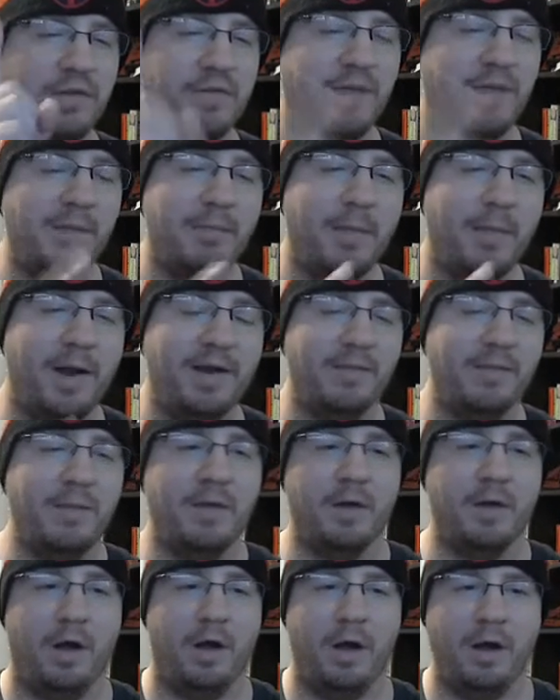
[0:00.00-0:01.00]
they might have
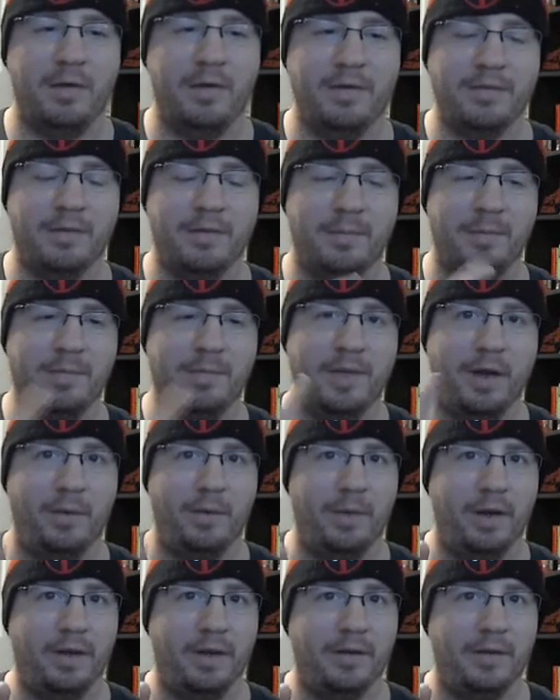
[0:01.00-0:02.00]
been on to something that
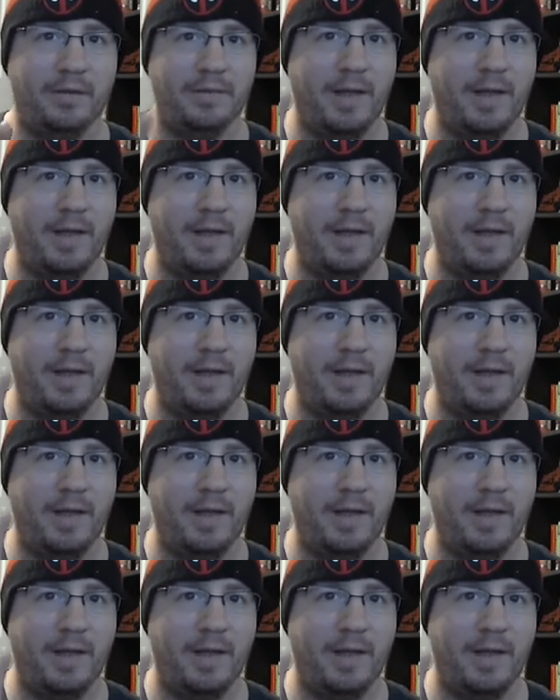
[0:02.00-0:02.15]
way.